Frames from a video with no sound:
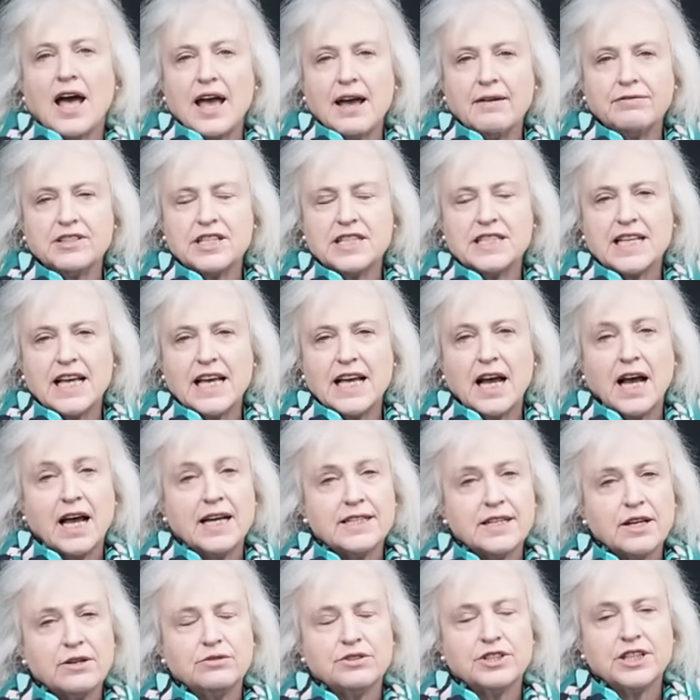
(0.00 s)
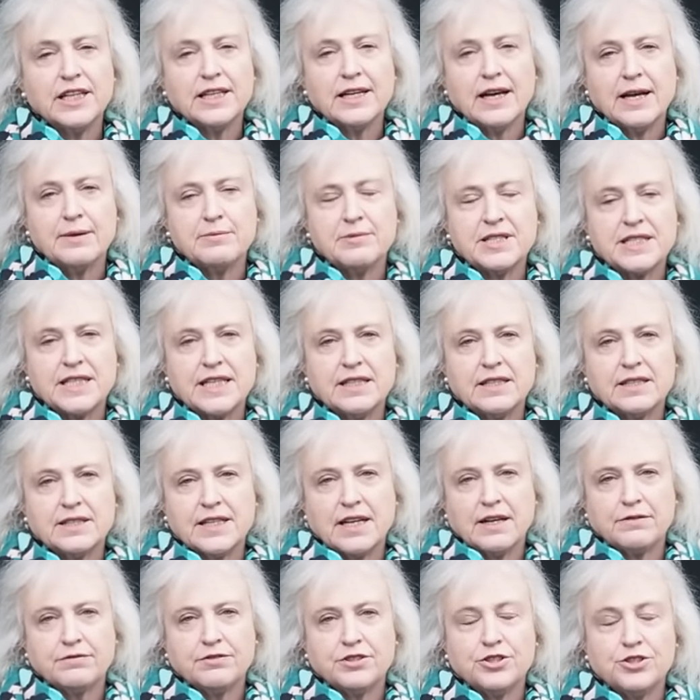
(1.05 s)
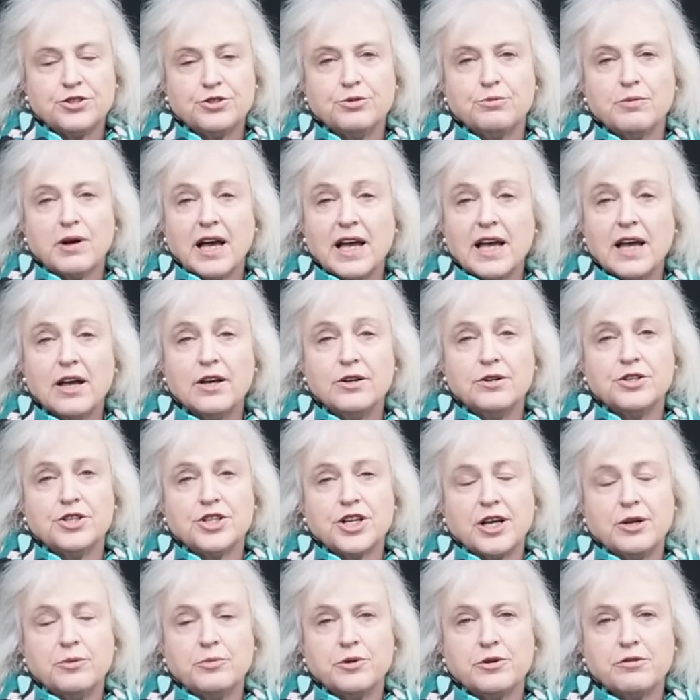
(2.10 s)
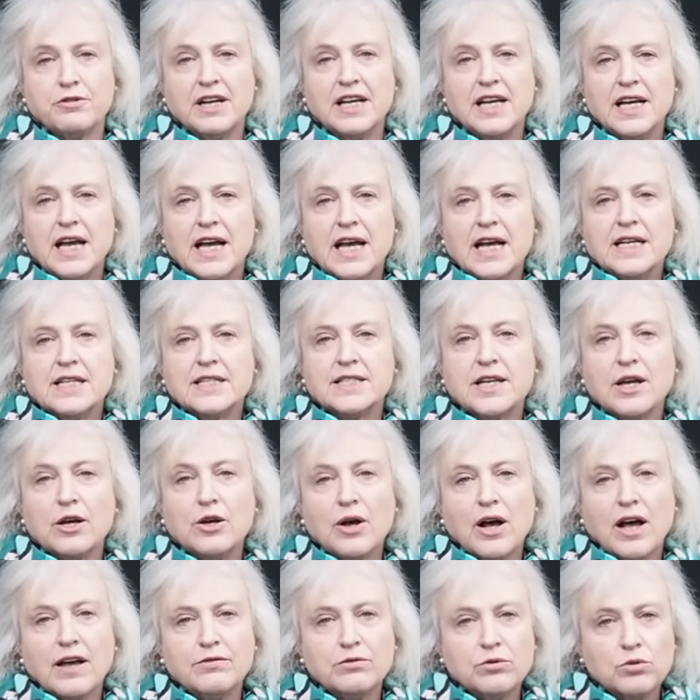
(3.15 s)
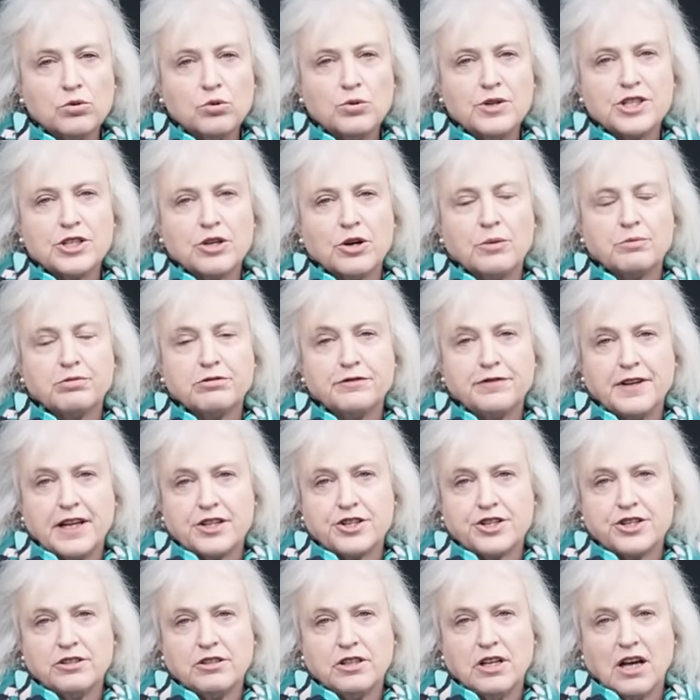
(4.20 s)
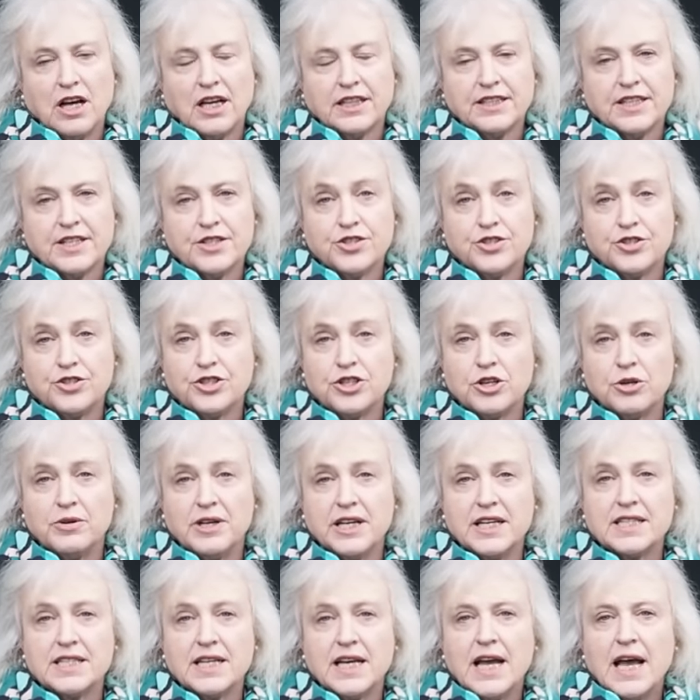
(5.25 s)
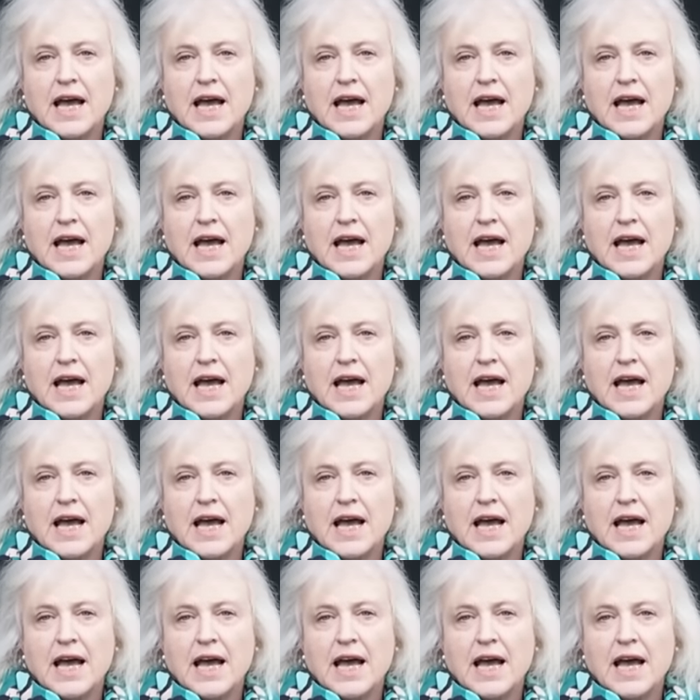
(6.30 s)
have to say, I don't think I'm skilled enough to do my own topiary, so I've always got professional gardeners to do it.